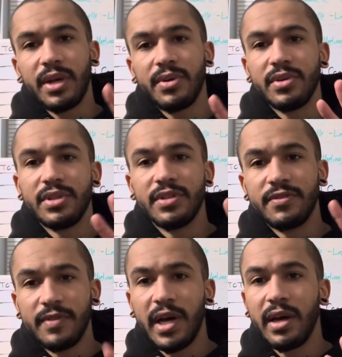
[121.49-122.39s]
really
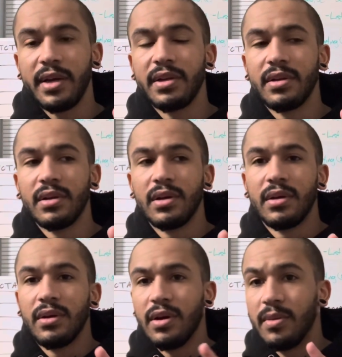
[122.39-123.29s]
define
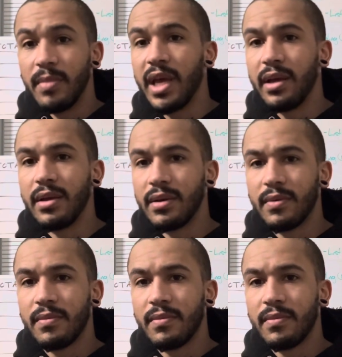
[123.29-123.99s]
a man.